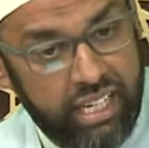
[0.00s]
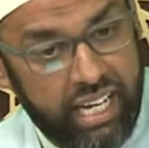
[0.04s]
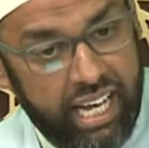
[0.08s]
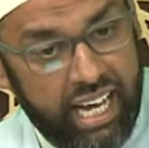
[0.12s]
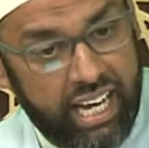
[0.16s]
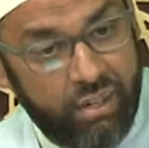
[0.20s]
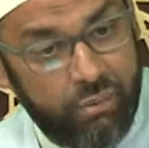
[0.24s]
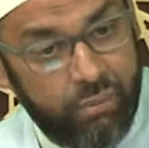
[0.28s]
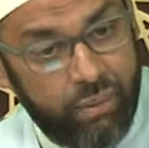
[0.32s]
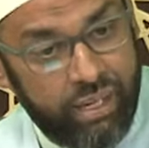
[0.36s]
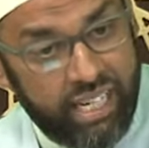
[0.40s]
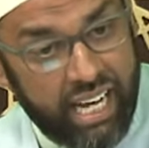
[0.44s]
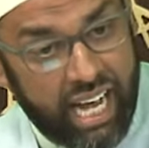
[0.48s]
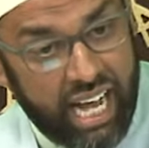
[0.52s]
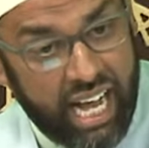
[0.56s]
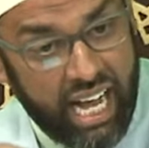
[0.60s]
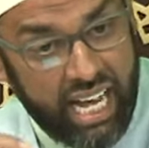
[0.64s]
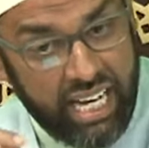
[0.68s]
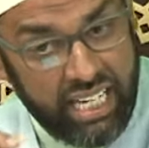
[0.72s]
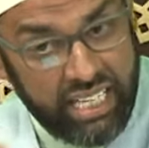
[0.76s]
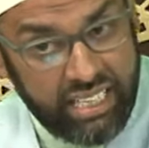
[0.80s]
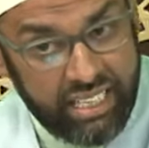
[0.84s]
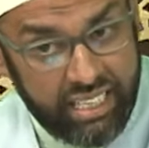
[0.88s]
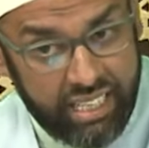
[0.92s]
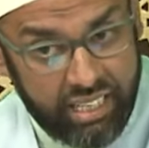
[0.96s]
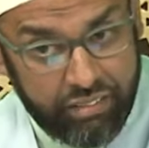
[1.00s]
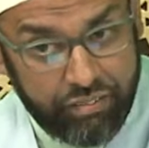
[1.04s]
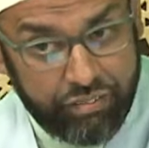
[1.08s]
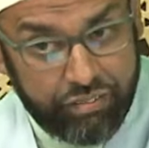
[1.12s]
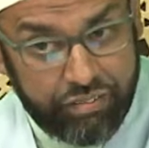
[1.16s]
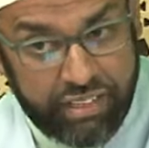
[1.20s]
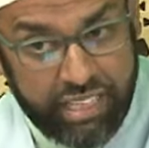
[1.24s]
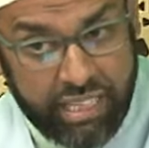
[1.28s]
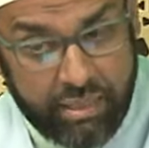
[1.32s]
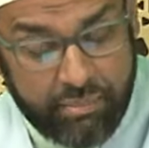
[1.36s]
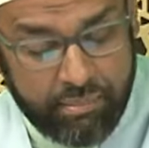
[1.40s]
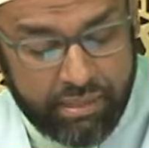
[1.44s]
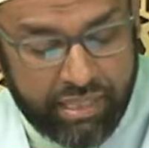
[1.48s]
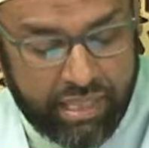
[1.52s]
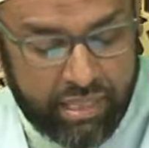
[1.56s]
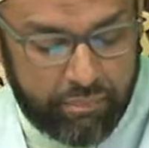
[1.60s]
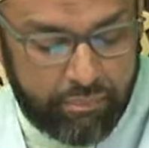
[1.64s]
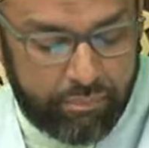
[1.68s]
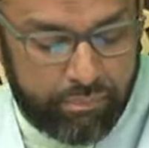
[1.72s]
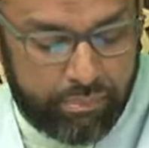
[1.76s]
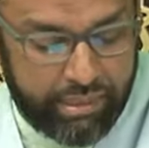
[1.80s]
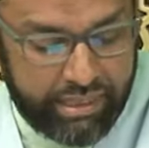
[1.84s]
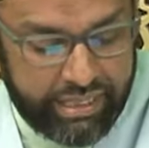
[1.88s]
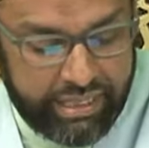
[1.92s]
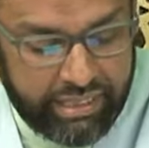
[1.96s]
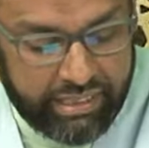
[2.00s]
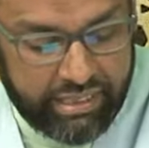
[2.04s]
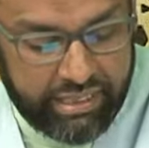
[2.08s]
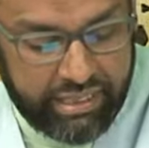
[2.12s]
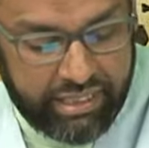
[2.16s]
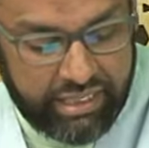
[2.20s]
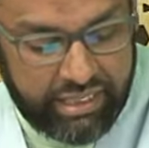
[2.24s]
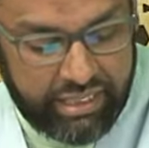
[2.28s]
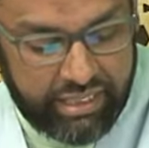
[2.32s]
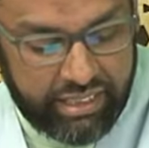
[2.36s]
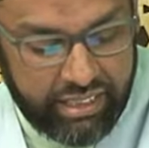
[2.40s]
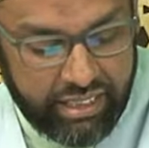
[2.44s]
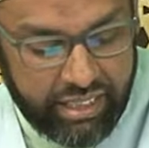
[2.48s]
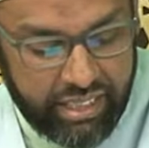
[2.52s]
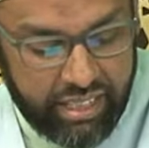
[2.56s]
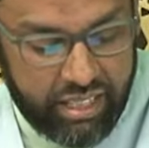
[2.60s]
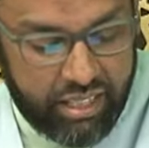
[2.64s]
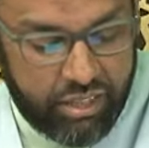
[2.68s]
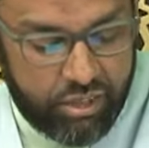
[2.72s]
and when I love them completely,